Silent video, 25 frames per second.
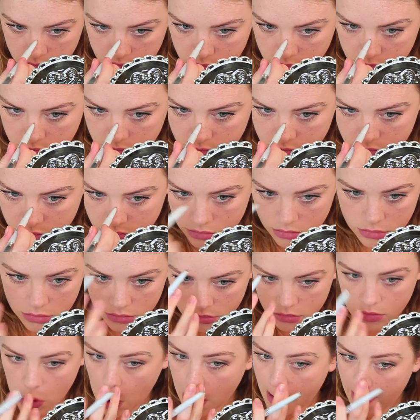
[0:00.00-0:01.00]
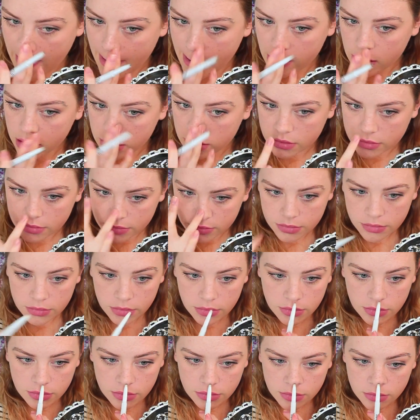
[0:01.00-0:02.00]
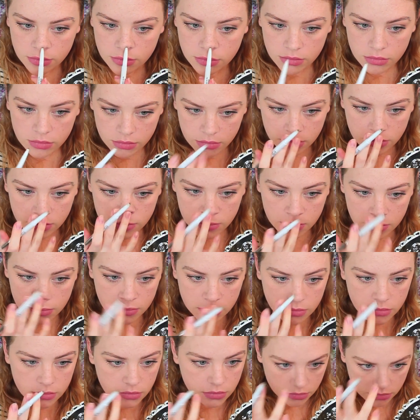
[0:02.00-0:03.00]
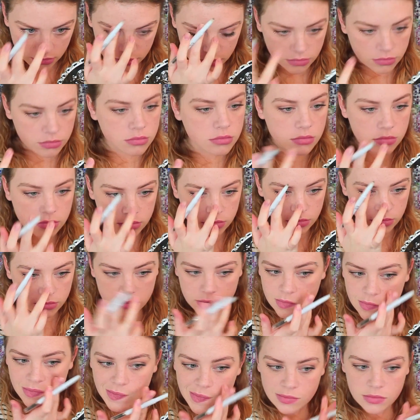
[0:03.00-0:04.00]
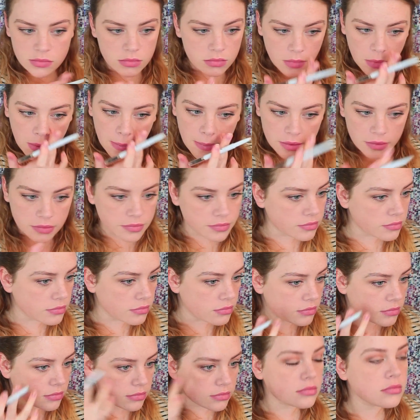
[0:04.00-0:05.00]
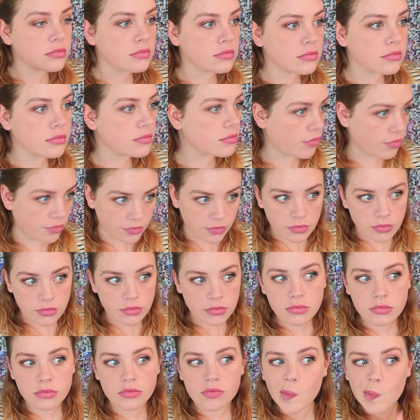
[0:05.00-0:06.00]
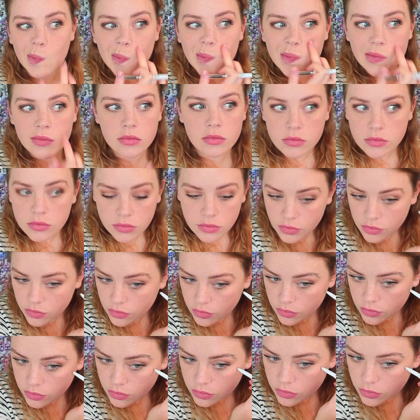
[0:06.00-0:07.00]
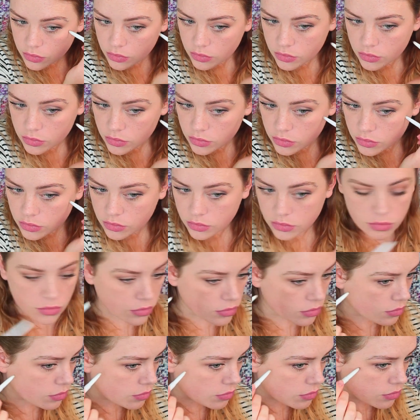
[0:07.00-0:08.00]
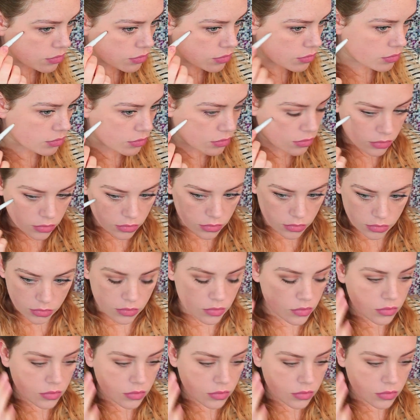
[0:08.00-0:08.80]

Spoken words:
because it's lighter, and then I'll go in finally with the shade Neutral Brown. Using all 3 of those